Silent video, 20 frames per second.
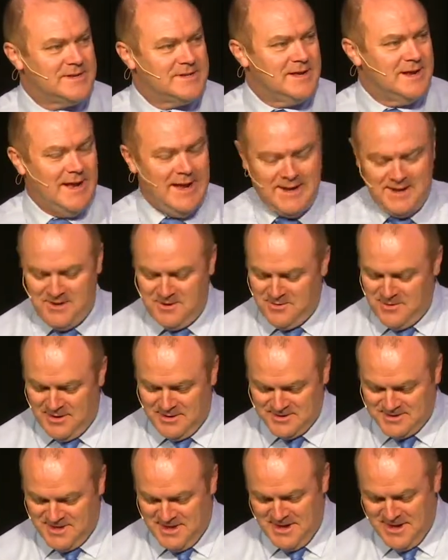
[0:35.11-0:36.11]
Said I had to do
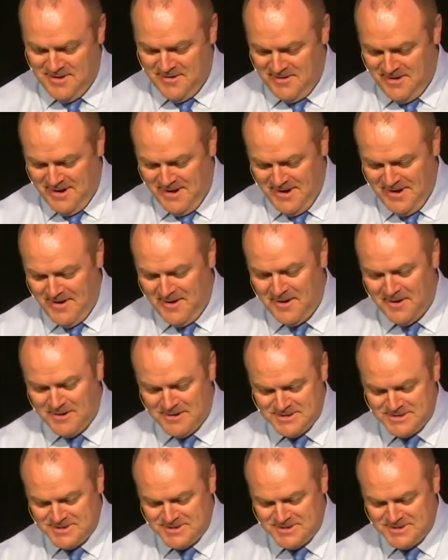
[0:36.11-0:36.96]
all 10 or not at all.